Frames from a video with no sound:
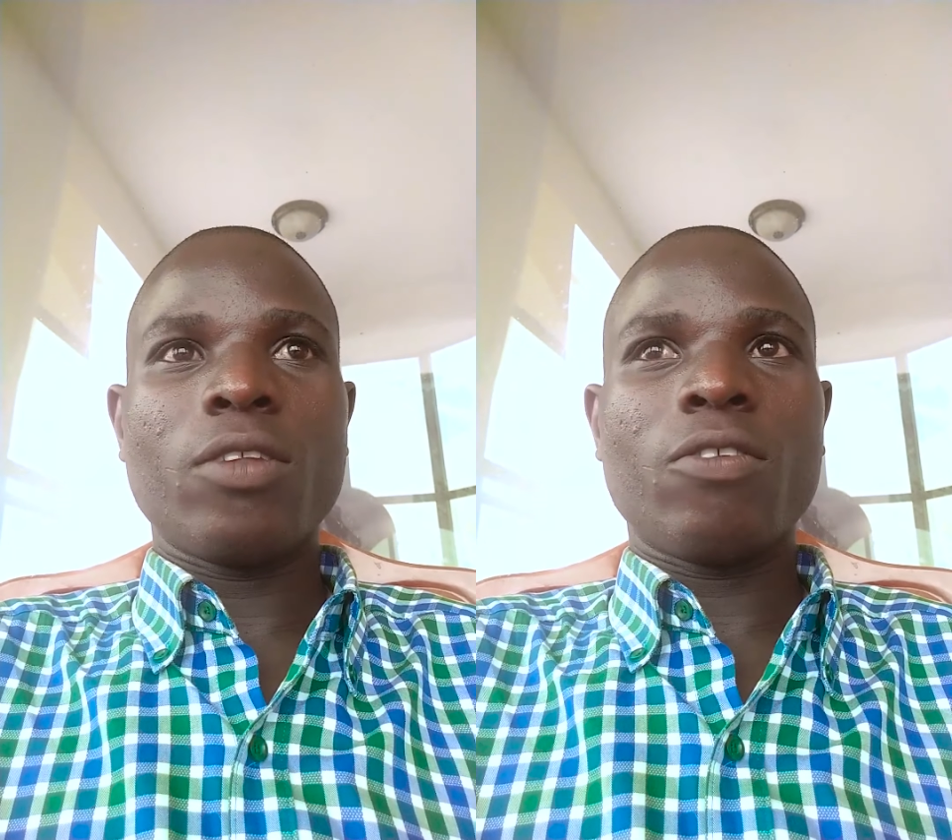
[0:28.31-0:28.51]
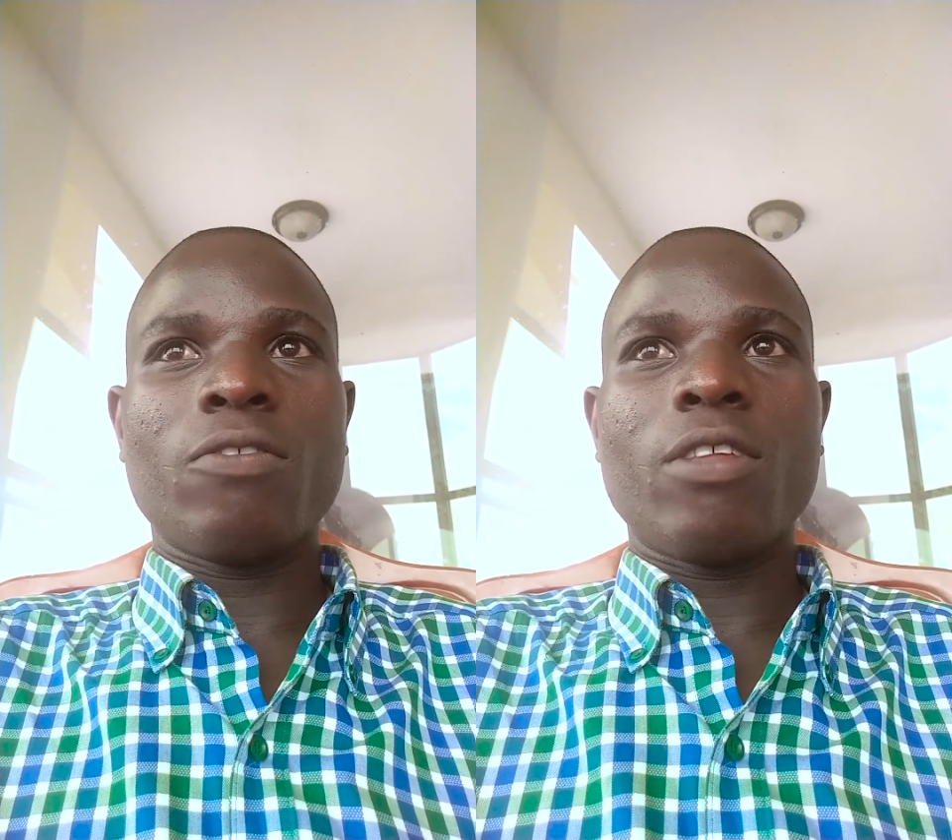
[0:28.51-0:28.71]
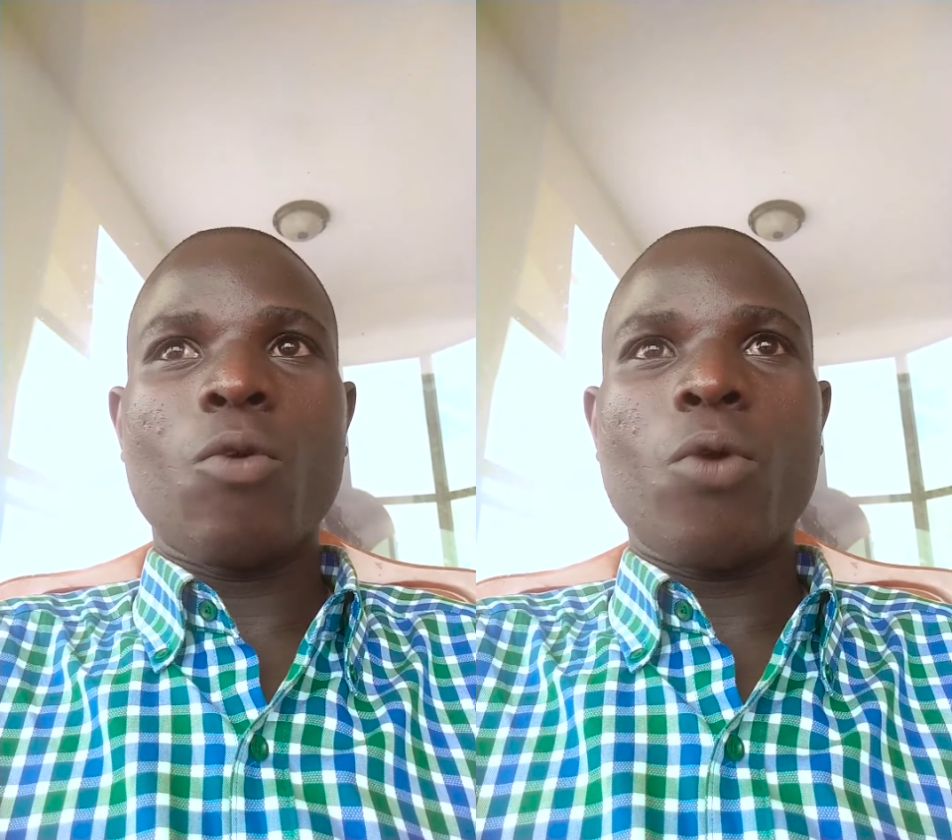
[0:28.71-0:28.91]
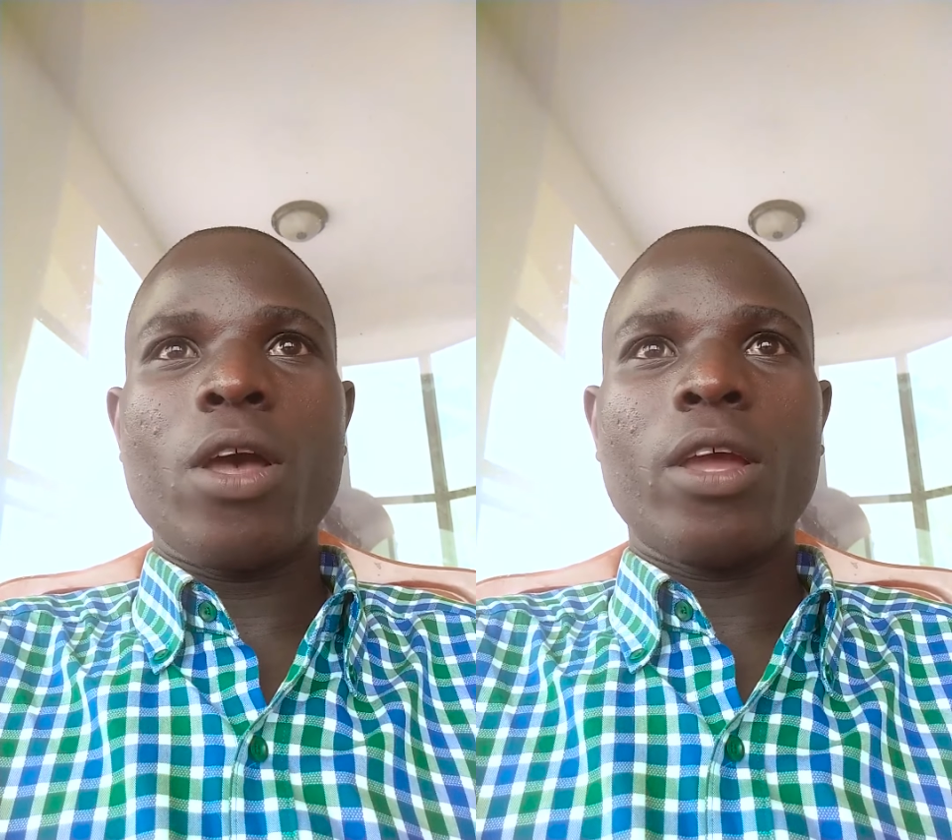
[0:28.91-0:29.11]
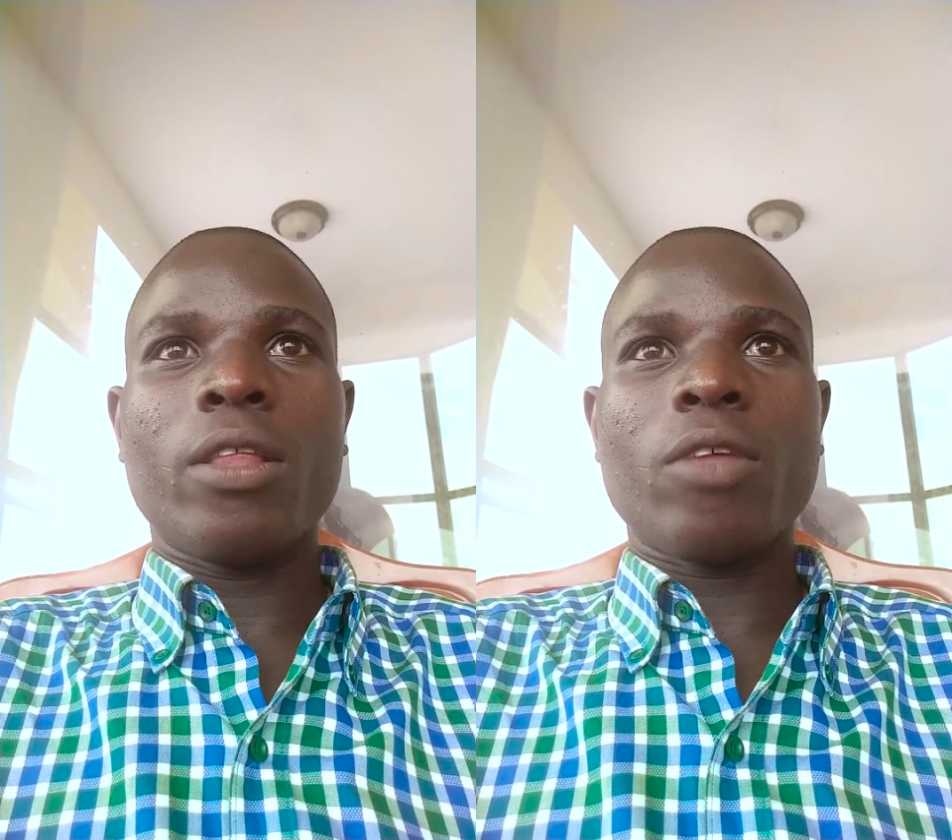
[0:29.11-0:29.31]
it is the
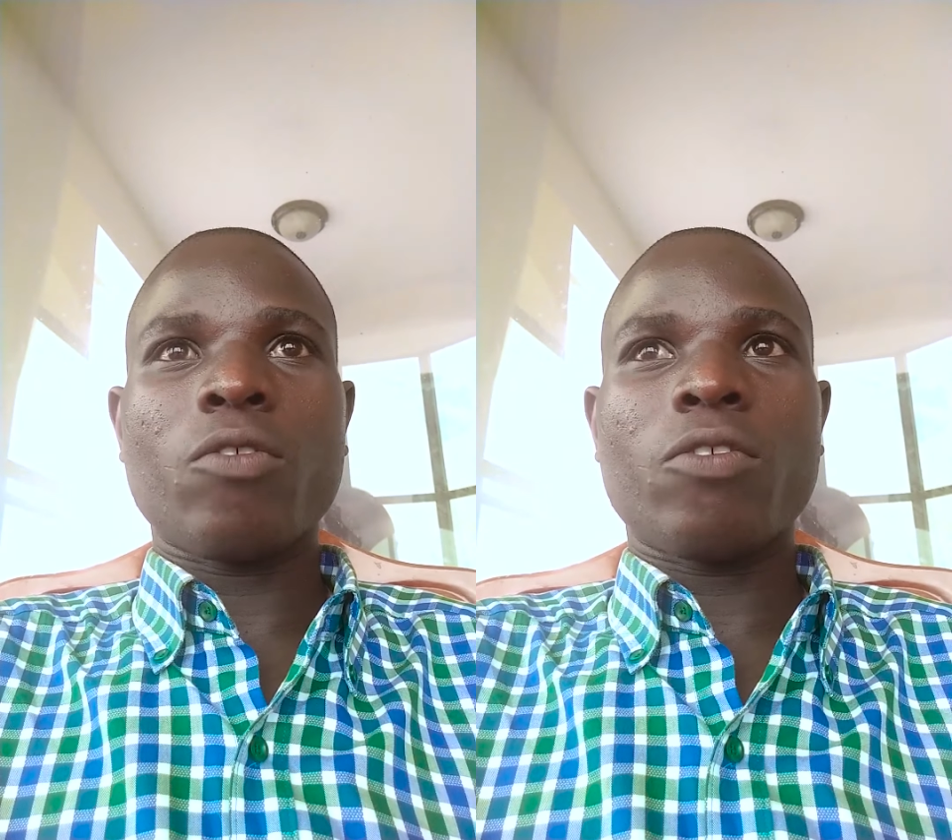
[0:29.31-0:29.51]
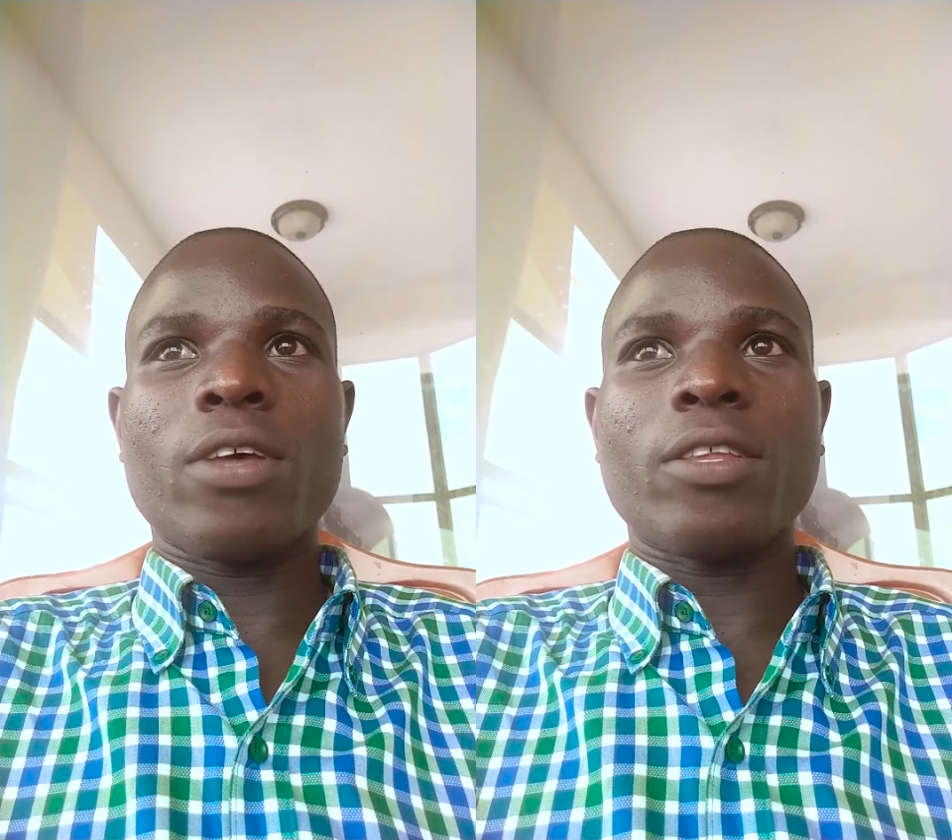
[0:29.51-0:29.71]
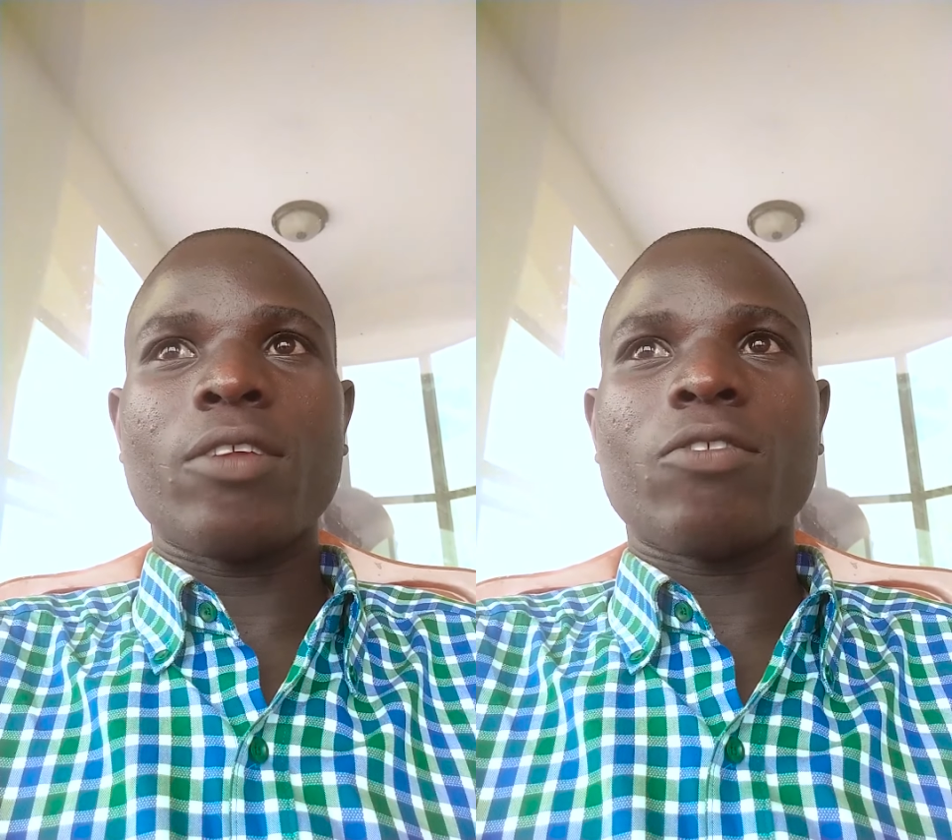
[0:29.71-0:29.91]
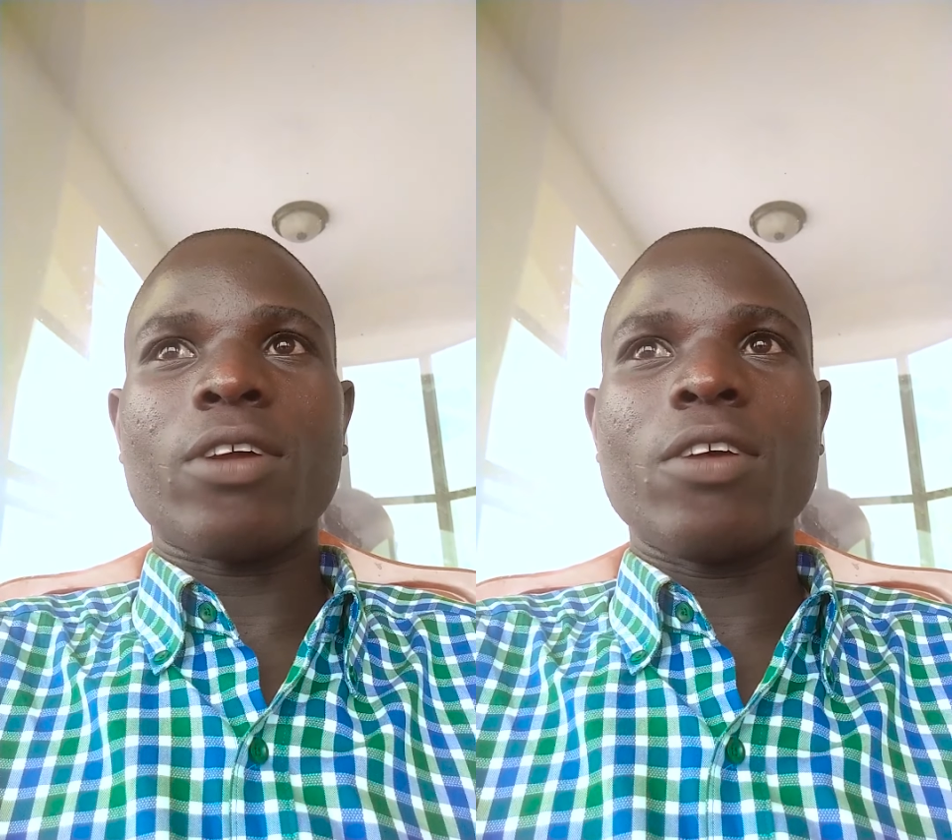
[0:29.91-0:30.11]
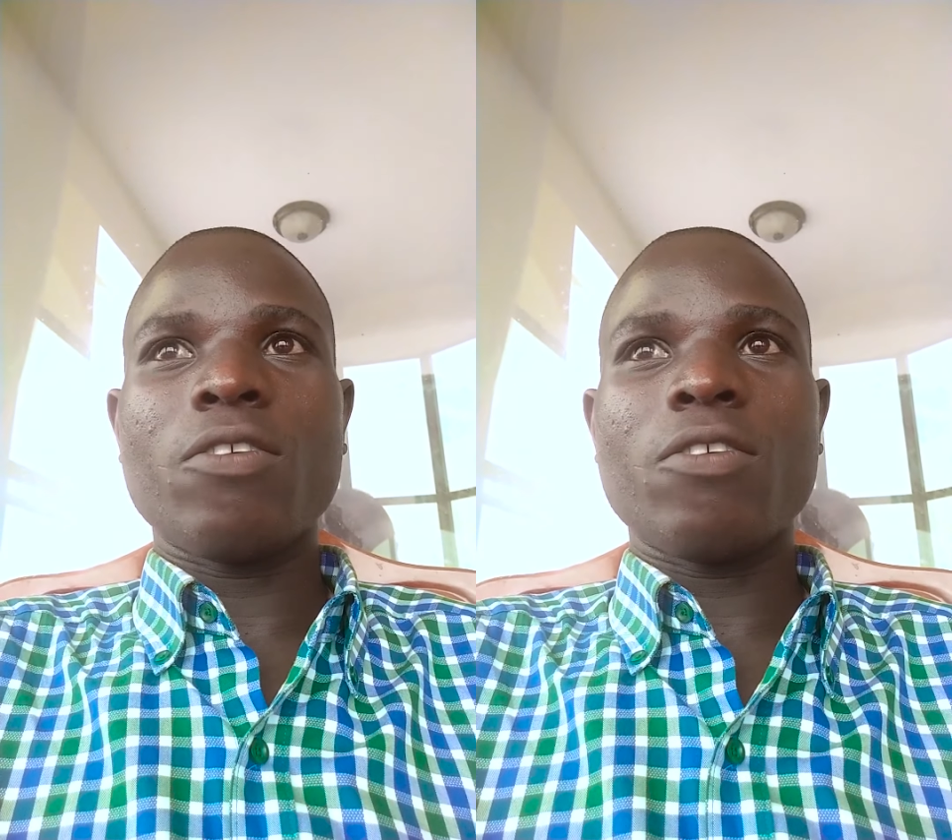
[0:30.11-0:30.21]
way the society